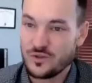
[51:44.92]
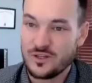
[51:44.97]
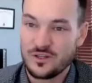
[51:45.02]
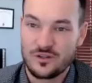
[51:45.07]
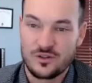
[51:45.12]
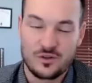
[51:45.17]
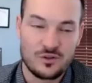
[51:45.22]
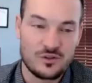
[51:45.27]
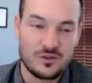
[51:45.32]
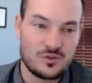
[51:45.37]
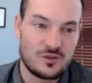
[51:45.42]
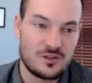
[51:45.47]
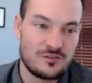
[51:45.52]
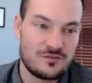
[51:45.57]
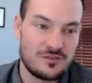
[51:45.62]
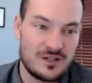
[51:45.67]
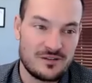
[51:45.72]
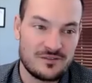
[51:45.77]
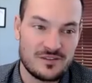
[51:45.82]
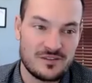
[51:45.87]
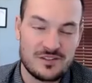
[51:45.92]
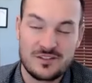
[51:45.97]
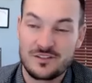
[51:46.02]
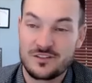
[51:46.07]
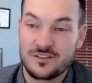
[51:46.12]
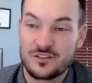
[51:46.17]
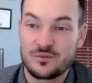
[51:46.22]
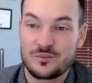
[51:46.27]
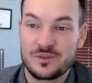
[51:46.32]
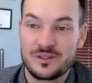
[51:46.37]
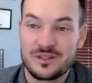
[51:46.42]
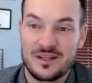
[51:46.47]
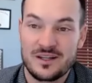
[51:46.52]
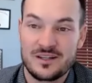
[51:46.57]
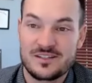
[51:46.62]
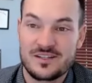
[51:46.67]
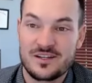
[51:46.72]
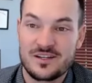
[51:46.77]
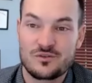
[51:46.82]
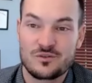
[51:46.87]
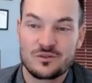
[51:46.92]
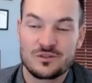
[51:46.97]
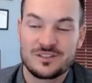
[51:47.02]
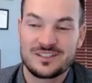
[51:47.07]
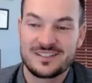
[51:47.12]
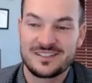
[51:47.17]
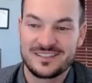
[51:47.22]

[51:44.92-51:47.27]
hit your goal of 25 this year, you'd be ahead of schedule.